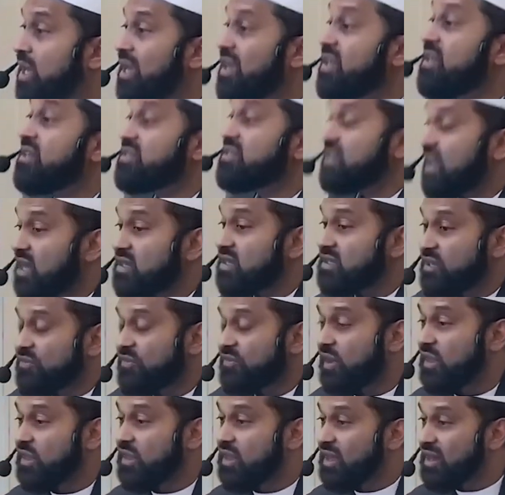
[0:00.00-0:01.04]
It is as
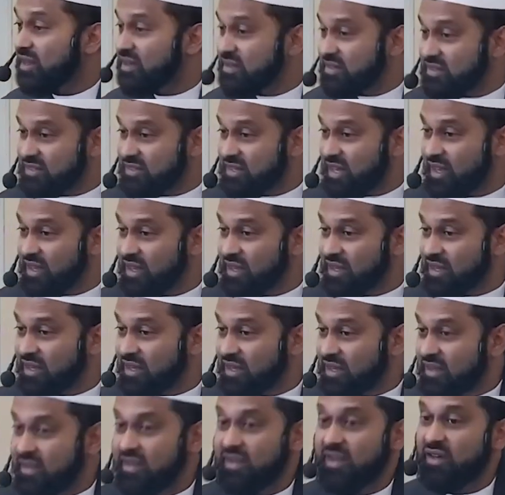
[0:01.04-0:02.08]
if Allah is saying,
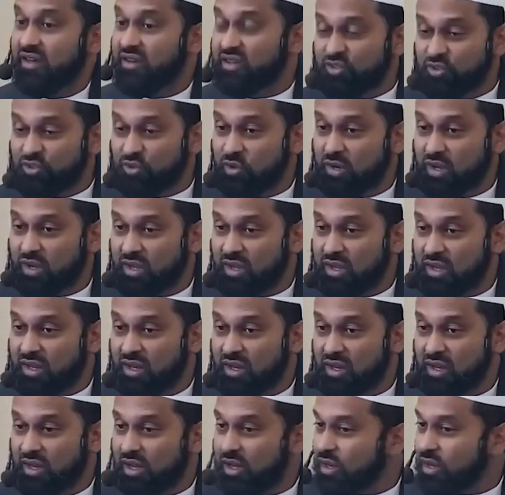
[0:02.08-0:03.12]
Ya
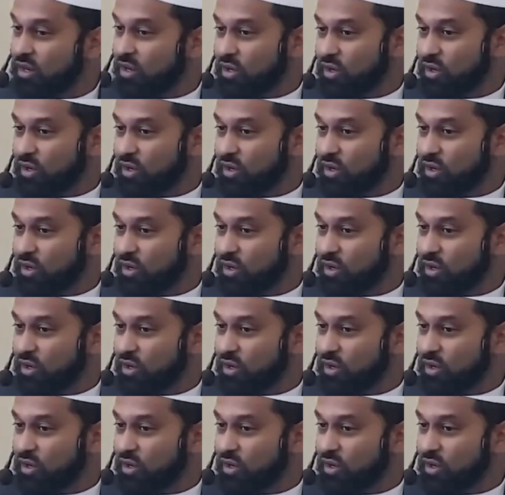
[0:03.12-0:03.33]
Rasulullah,